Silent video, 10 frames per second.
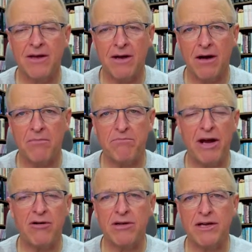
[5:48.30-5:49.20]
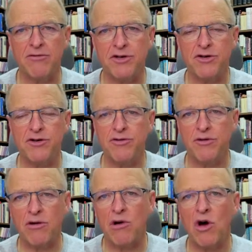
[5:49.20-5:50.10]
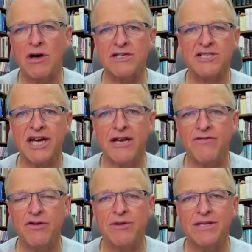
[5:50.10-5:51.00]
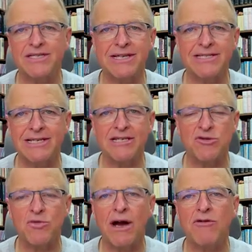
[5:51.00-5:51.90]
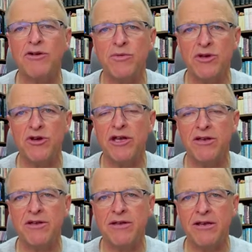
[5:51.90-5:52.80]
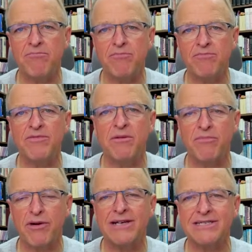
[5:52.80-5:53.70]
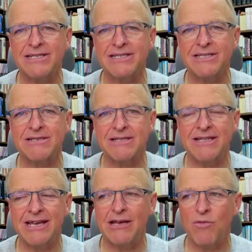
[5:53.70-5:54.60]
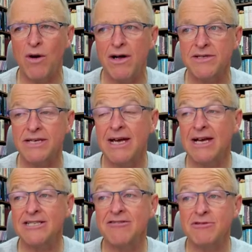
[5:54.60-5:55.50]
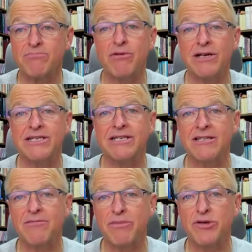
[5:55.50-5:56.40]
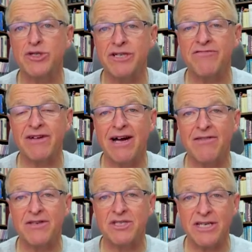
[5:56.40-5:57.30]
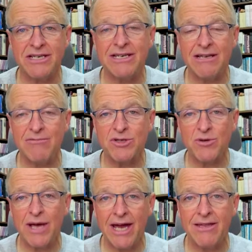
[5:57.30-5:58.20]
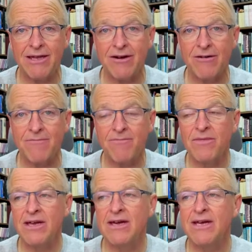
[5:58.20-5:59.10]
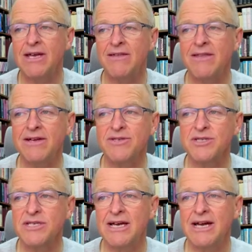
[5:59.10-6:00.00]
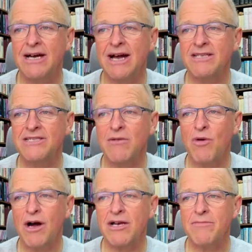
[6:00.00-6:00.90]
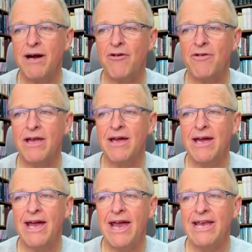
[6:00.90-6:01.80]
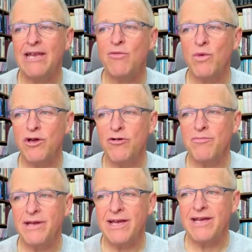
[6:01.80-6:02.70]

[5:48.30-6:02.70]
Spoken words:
a parallel to you, alongside of you, in the sense that he's around you in the presence that he was. Because he was present in the person of God the Son, and he was okay there in this as they walked about. And he will be,